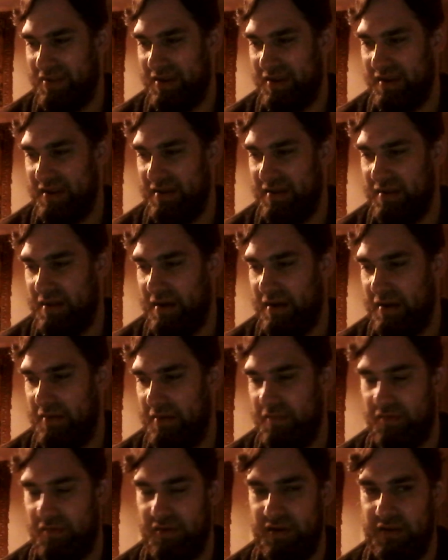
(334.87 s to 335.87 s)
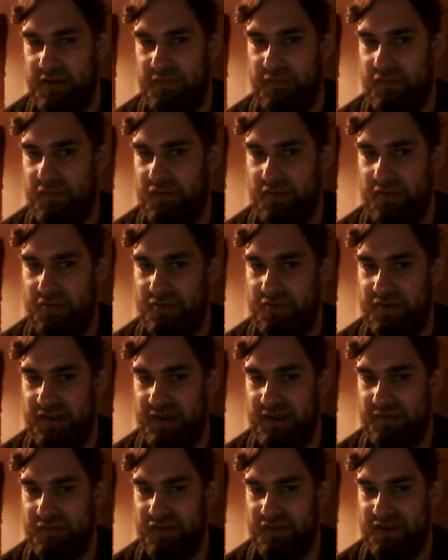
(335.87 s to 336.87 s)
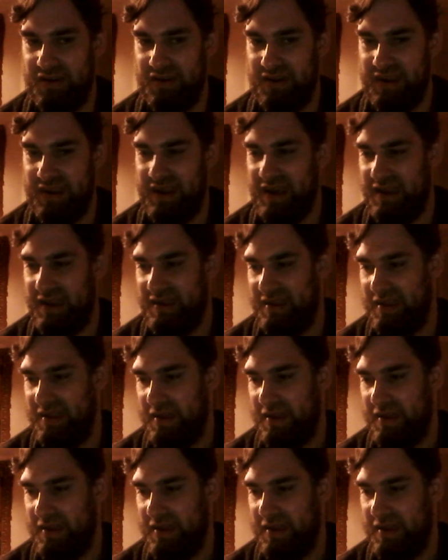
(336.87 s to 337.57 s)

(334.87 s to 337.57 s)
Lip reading: like Lyrith or something like that,